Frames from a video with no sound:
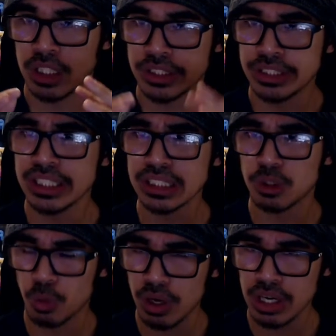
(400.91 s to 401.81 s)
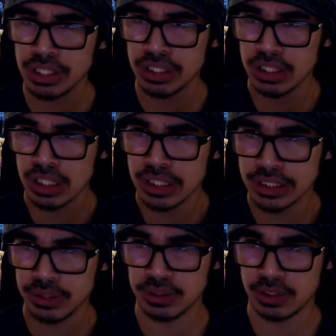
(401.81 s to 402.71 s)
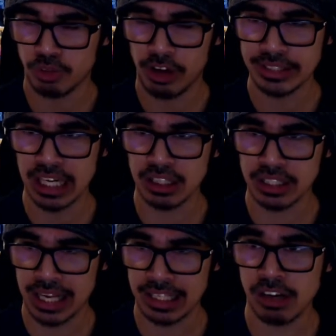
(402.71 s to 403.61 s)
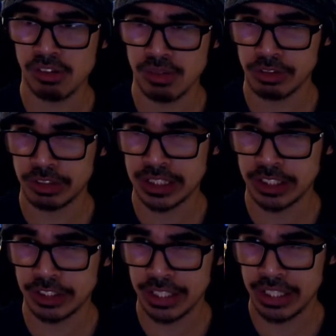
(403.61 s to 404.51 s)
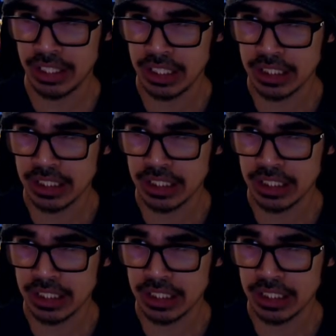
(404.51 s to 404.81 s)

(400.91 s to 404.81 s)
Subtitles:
season 1, she was fresh out of that government facility,